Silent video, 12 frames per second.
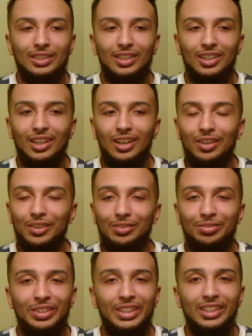on the
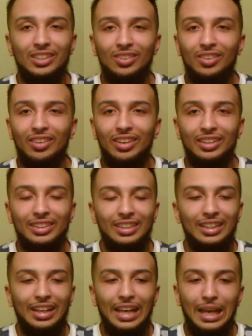feet or
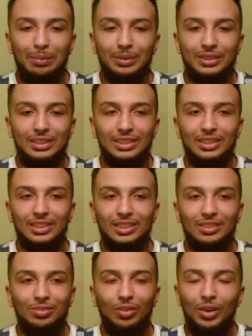happens to
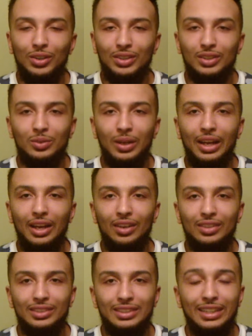fall to the
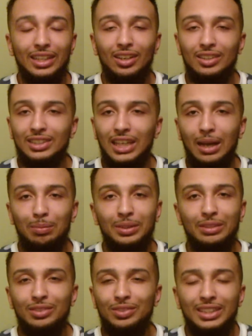ground, get on top,
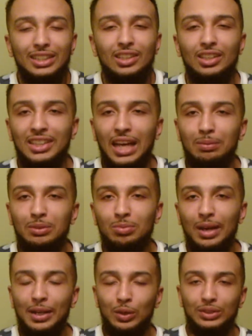even if he gets on top of
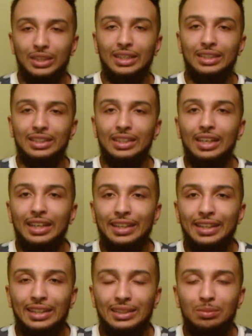Brian Ortega,
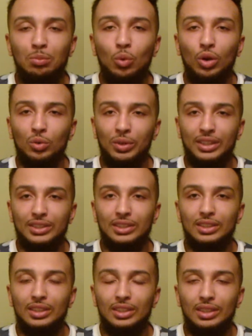he is at more risk
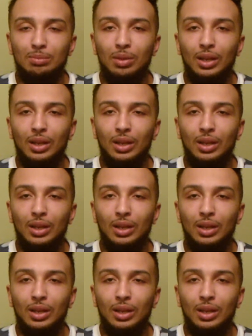than